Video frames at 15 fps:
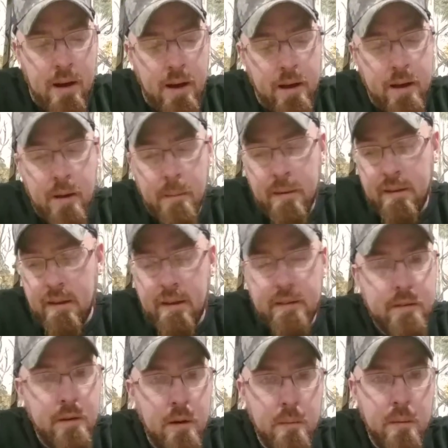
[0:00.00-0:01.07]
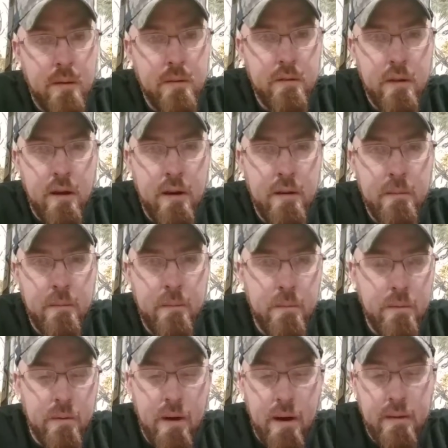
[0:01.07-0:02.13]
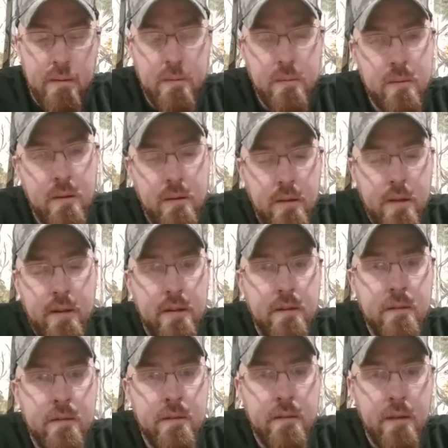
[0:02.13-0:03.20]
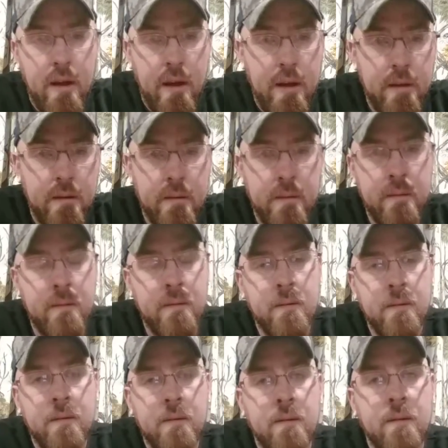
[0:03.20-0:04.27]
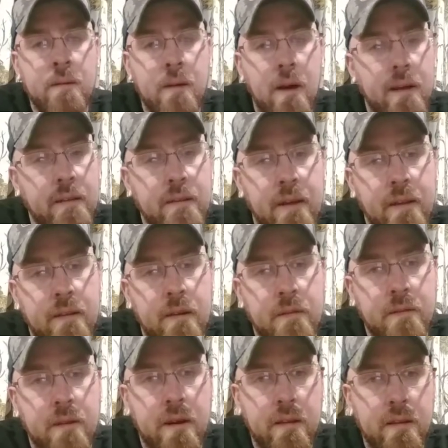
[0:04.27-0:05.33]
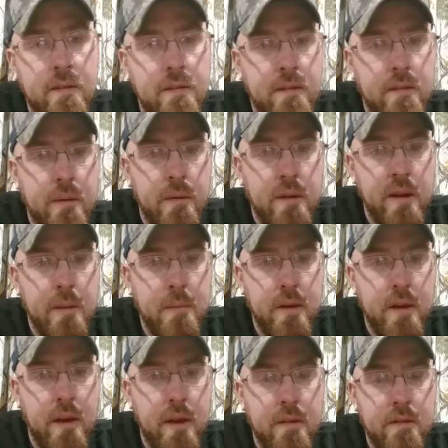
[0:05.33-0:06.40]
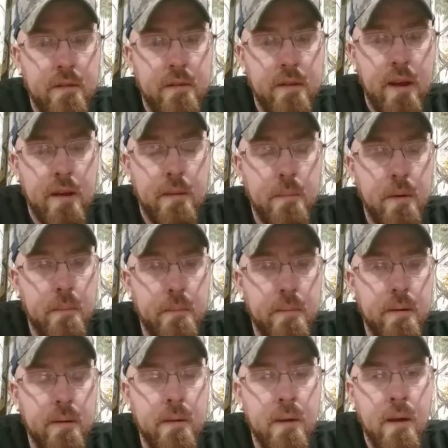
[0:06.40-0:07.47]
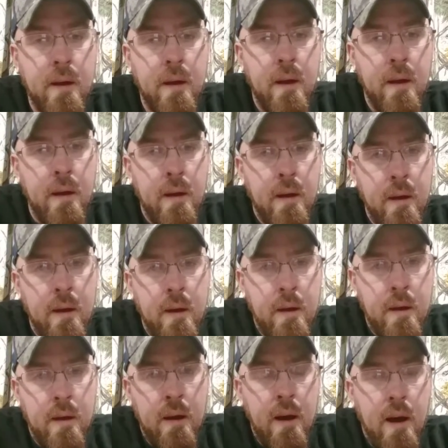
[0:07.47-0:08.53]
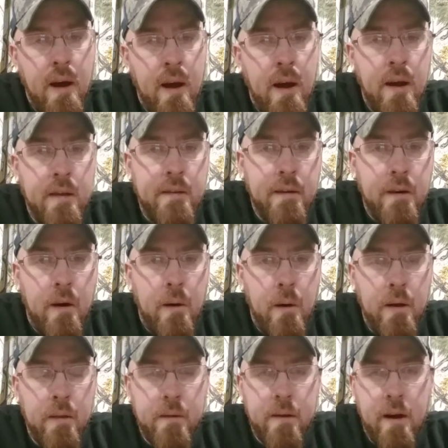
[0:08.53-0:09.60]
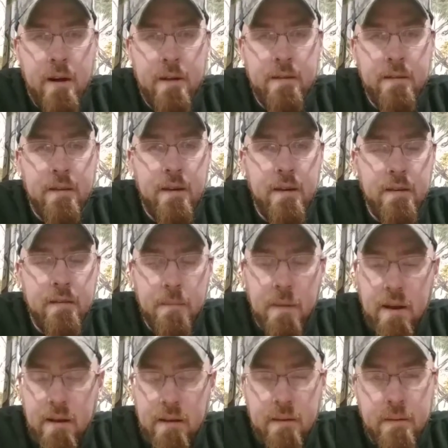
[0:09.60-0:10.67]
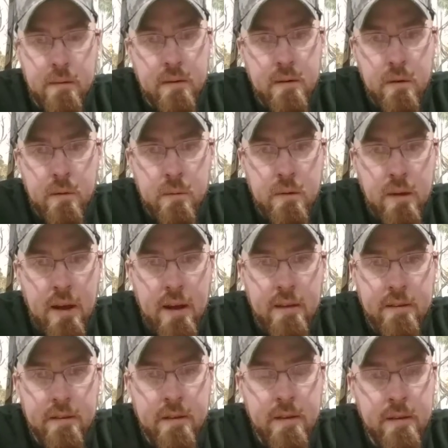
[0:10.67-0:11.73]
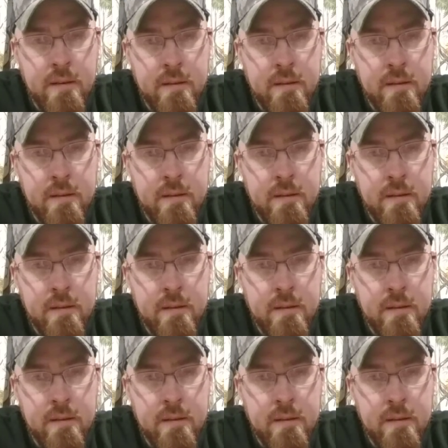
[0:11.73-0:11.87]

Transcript: I got my desk almost done where I took lids and I didn't take tough guy lids because I want to keep the cans to stack them up. But I took all other kinds of lids, made a cool desk.